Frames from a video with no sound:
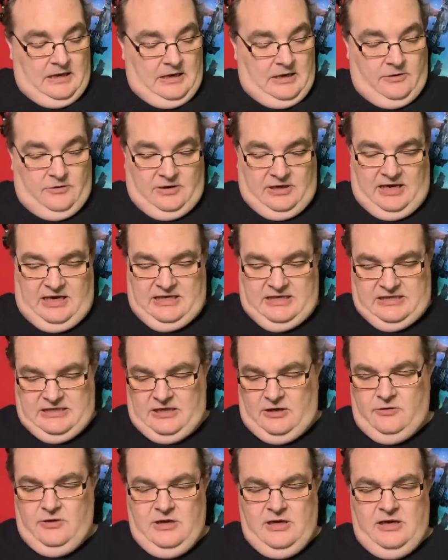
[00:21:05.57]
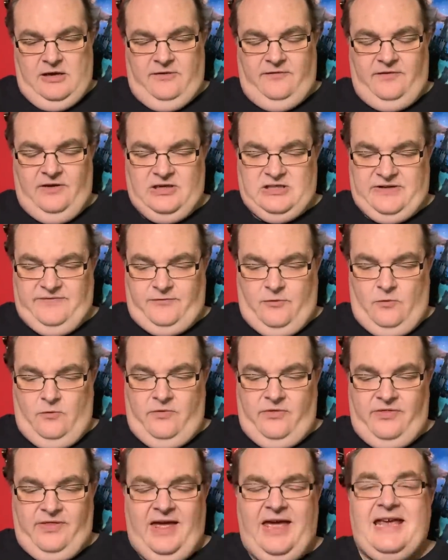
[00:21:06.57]
Okay, so first of all,
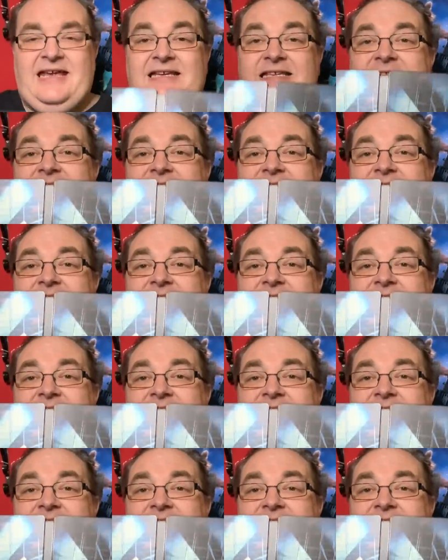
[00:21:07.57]
there is the